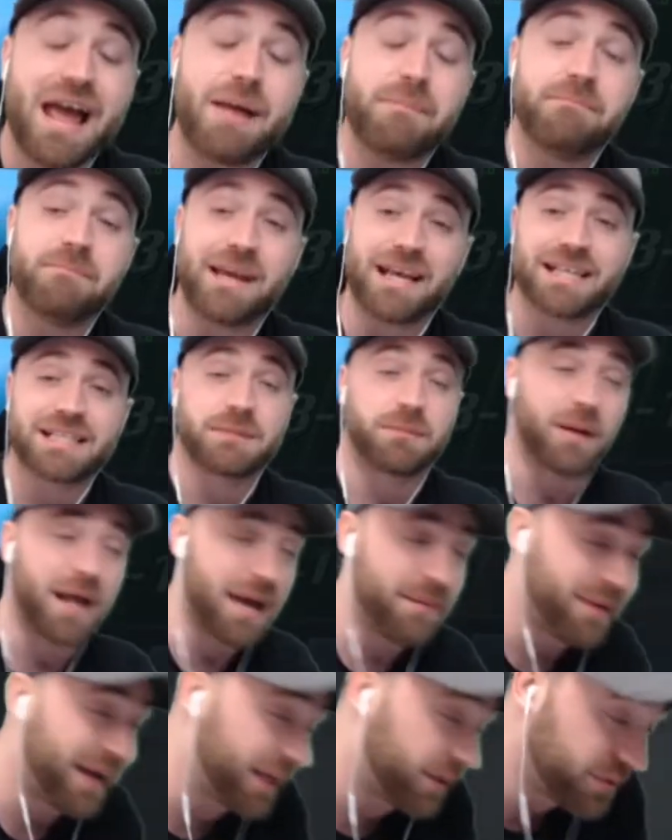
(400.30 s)
mixed
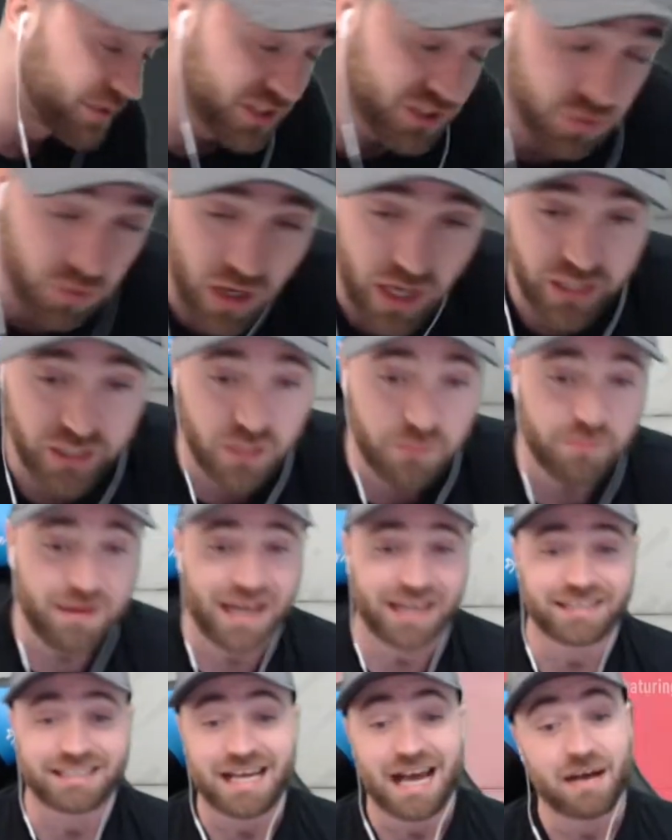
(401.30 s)
player pack, which is quite a good
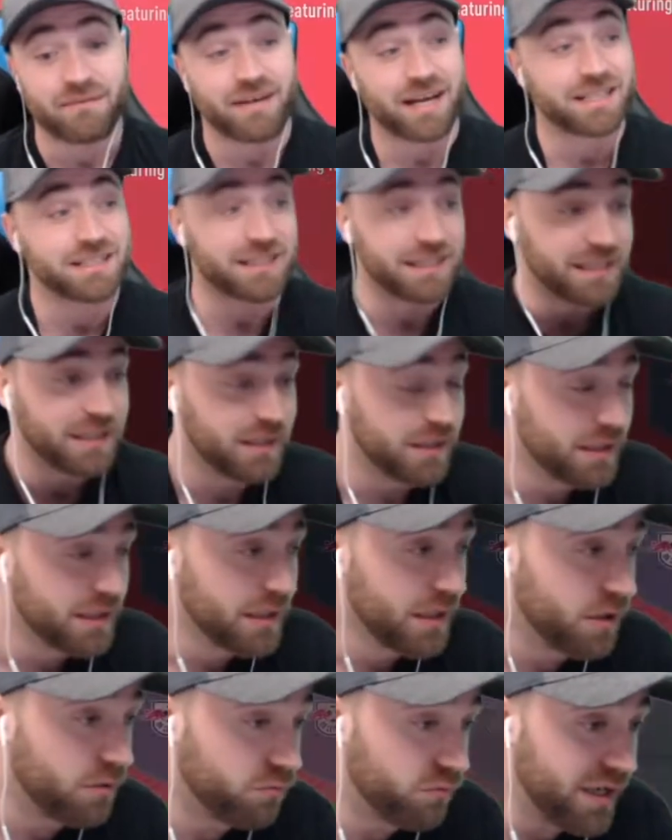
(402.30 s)
pack to have actually.
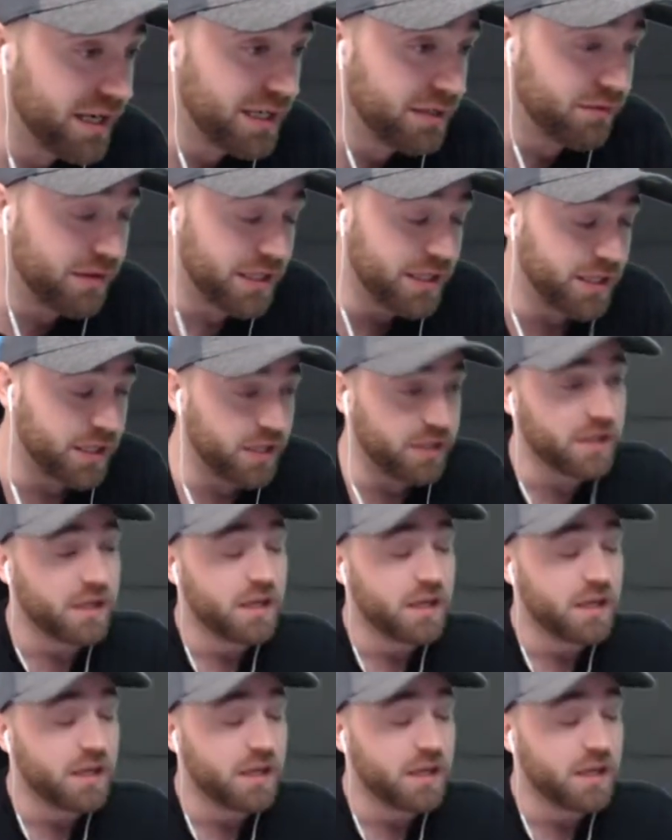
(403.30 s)
Really, really good.